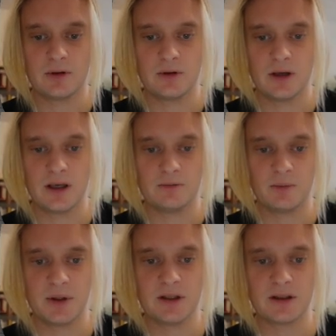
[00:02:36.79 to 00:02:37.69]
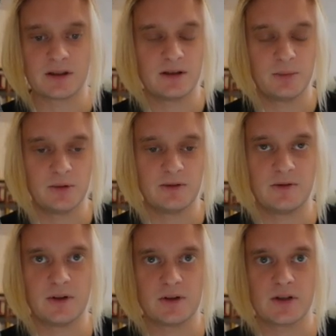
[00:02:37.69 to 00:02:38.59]
again, we're building the simple one
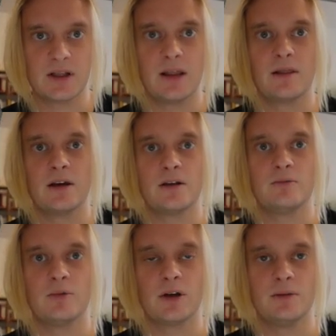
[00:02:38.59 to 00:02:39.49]
first, and then we're going to